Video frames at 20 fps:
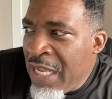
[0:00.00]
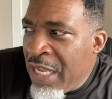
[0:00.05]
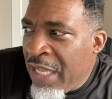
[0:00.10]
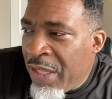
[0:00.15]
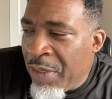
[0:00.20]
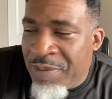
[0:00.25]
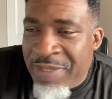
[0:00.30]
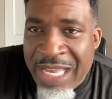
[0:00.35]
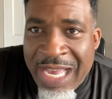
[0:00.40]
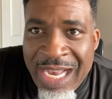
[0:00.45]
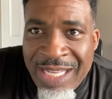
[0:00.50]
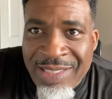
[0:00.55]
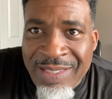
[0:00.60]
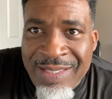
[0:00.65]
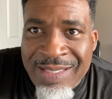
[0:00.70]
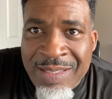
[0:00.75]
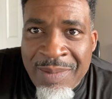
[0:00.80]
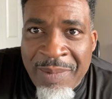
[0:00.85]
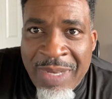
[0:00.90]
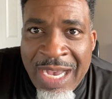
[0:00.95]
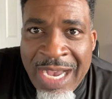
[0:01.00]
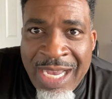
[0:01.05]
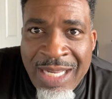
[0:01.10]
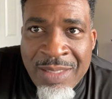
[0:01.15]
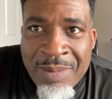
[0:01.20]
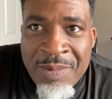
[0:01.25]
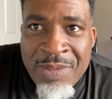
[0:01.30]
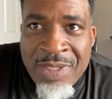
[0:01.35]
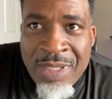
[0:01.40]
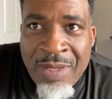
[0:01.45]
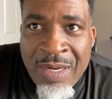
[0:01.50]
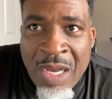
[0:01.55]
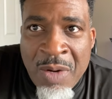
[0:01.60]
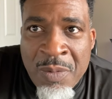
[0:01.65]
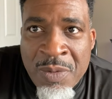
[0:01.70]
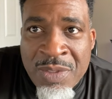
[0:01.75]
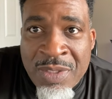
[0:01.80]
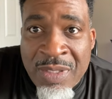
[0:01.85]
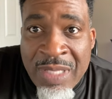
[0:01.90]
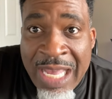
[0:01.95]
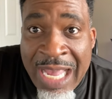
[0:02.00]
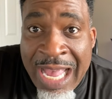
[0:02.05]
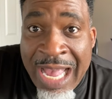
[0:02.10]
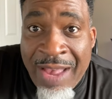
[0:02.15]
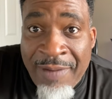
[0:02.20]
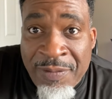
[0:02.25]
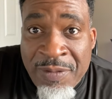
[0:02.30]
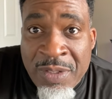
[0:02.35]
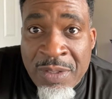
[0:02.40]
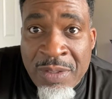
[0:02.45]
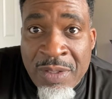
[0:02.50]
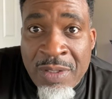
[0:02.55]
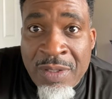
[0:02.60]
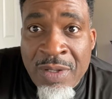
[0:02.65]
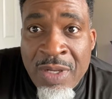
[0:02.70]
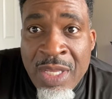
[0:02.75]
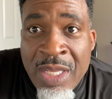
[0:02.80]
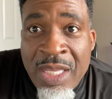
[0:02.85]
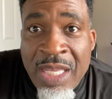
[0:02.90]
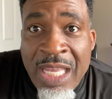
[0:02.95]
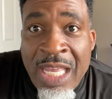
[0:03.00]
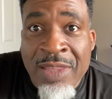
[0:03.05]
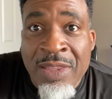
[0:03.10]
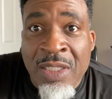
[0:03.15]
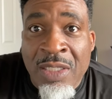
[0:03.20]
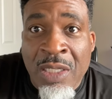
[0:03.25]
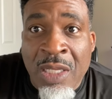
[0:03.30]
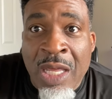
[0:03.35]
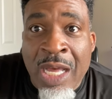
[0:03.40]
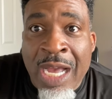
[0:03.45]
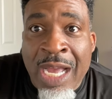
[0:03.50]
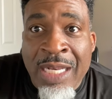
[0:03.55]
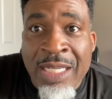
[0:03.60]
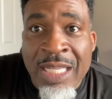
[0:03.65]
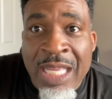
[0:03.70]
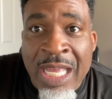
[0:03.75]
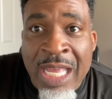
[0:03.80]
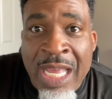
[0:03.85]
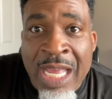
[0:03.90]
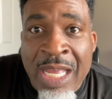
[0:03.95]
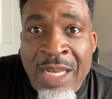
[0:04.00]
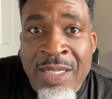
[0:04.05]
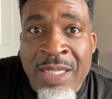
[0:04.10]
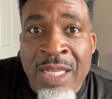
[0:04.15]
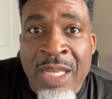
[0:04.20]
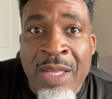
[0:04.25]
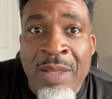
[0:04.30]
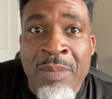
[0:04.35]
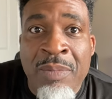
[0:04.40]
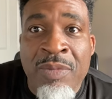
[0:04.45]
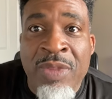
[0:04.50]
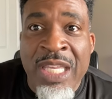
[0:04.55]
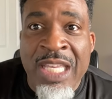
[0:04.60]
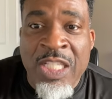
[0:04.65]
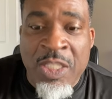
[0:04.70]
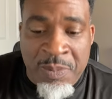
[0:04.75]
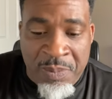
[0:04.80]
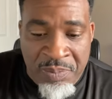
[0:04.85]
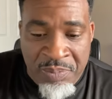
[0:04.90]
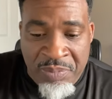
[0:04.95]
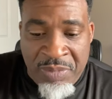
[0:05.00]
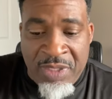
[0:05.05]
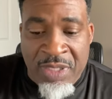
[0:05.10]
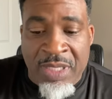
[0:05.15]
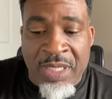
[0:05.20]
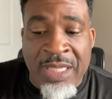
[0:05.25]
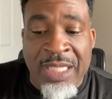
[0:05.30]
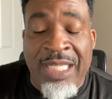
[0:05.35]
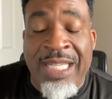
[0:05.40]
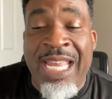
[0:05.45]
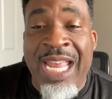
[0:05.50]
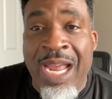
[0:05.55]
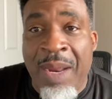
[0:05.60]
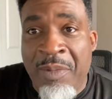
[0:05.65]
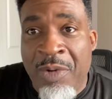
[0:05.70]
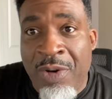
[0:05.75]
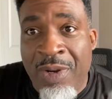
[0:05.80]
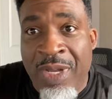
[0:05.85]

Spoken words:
There's actually some items that I was after in the lot, and the camera